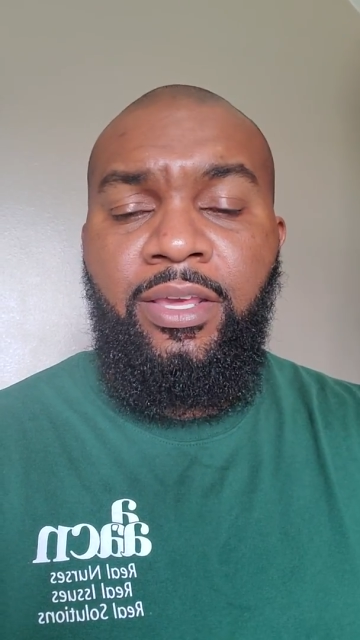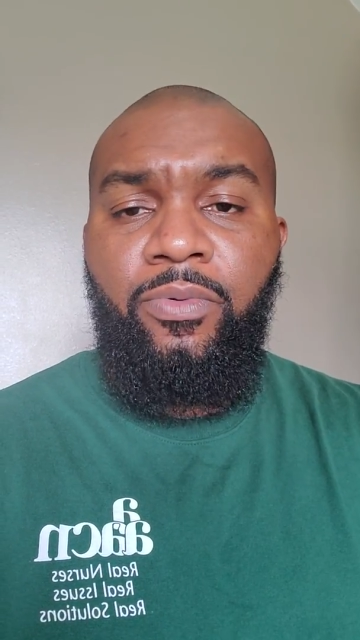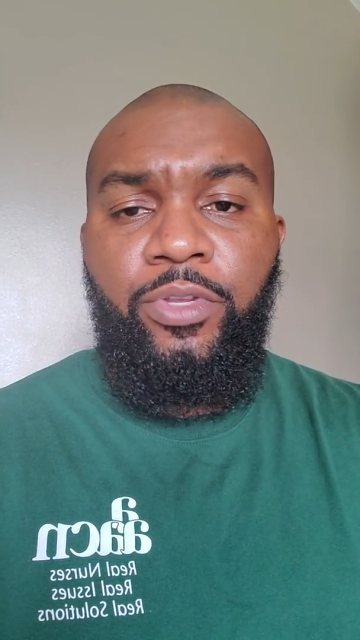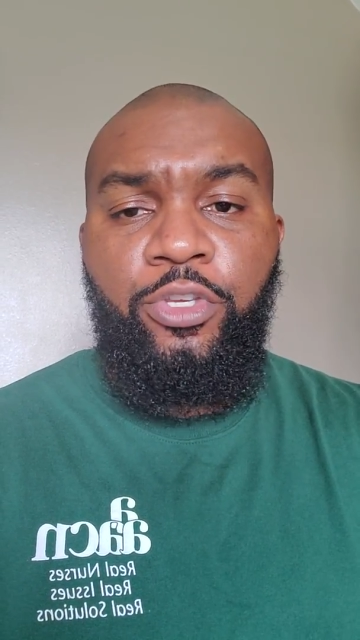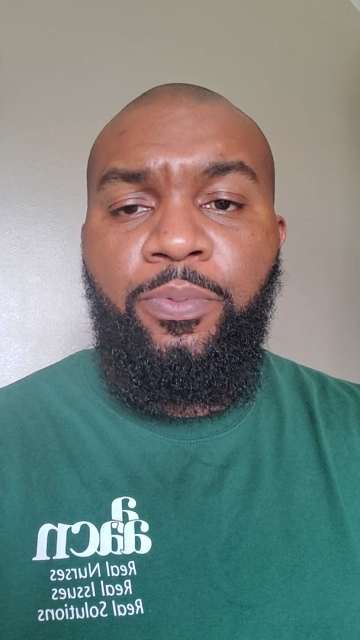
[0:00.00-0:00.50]

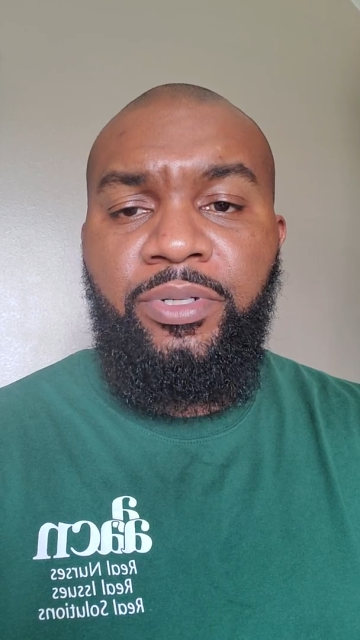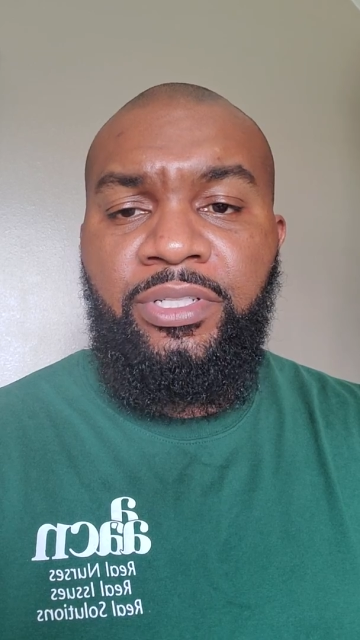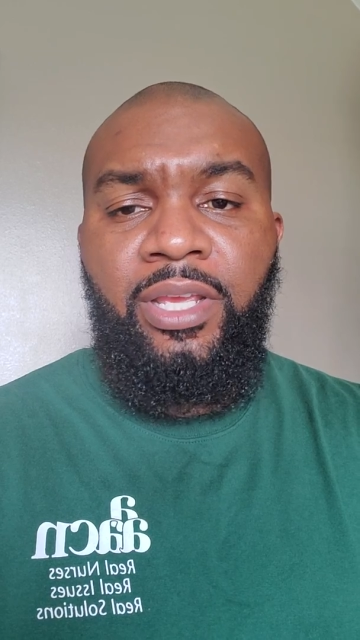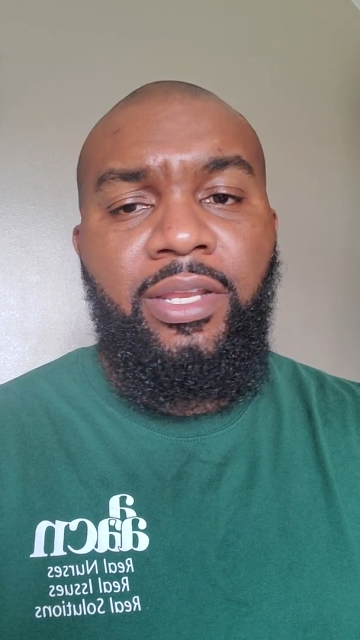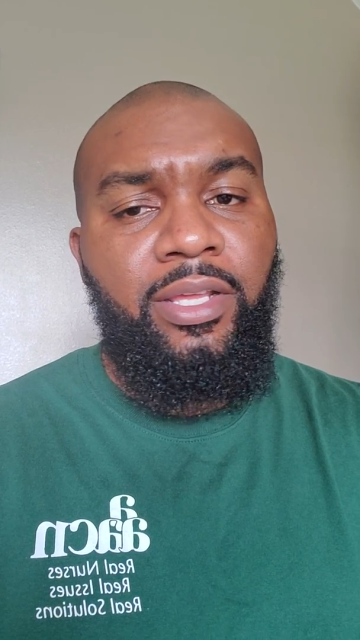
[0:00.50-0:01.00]
When you
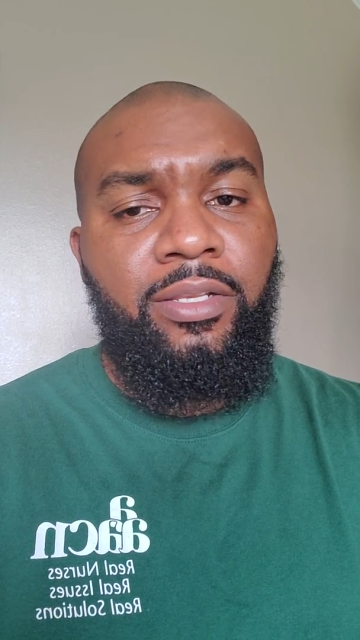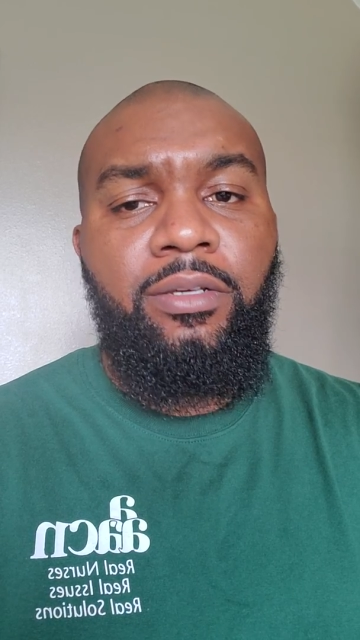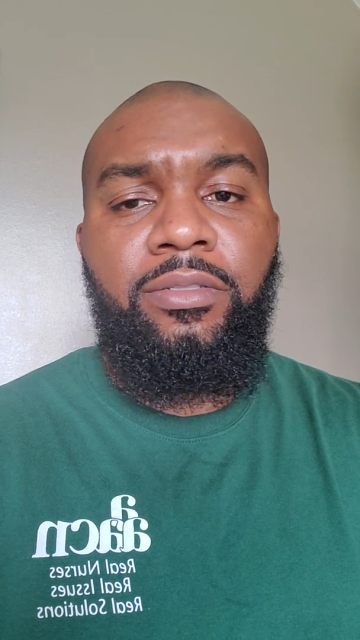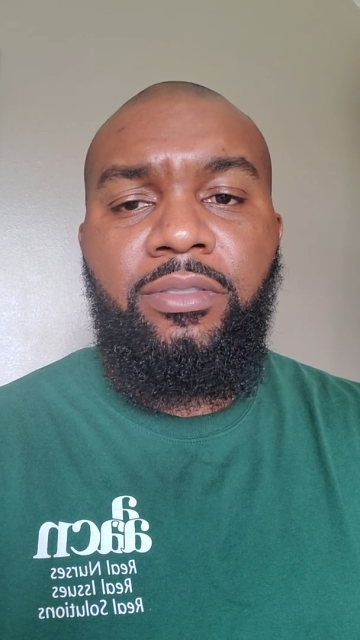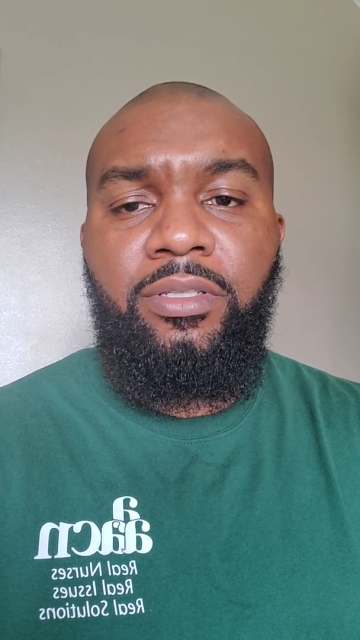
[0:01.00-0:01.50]
present, it
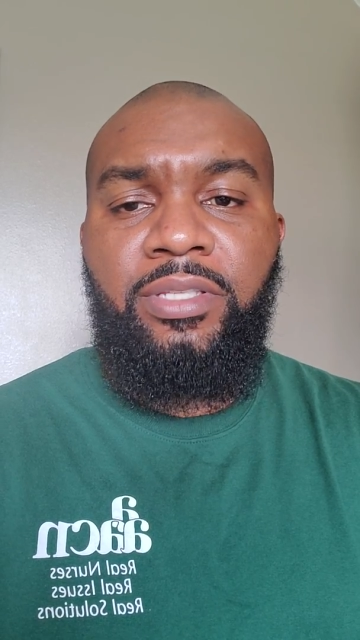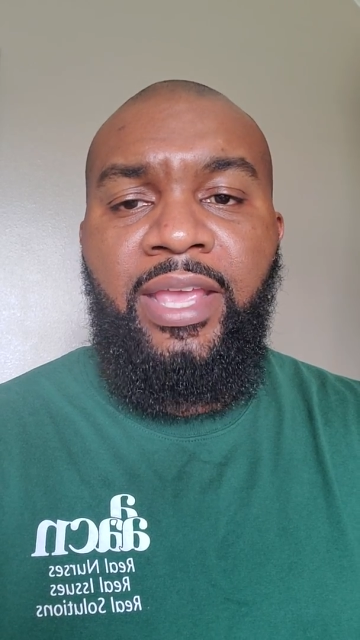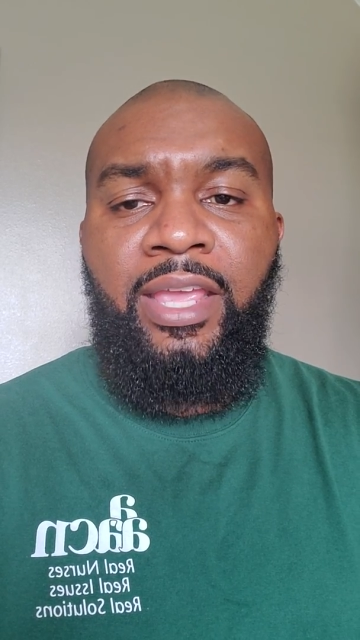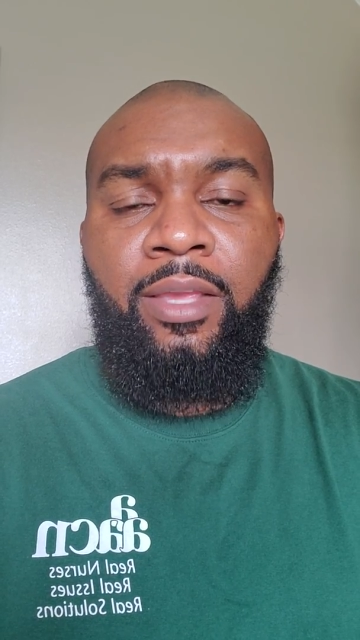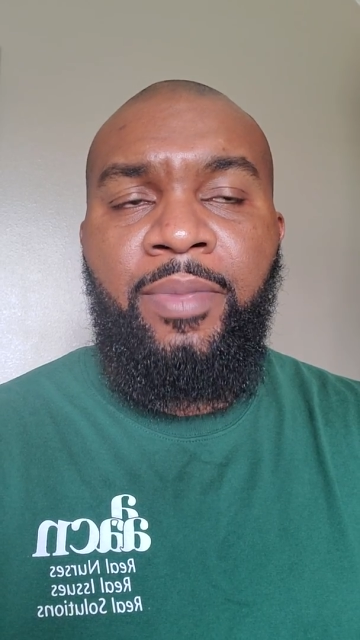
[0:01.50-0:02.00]
looks the
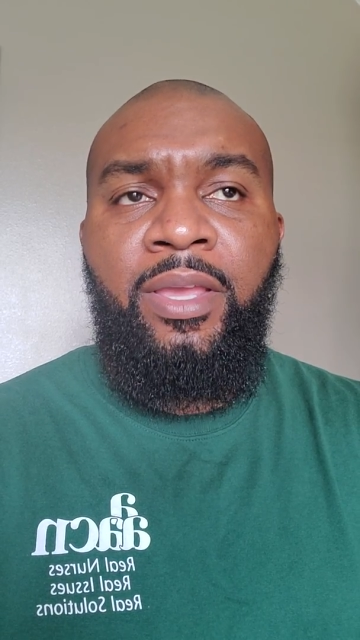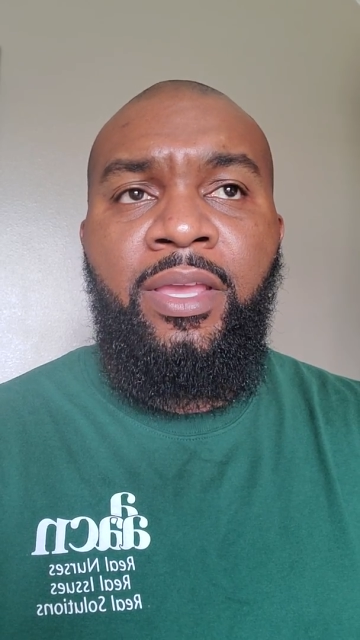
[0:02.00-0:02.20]
same.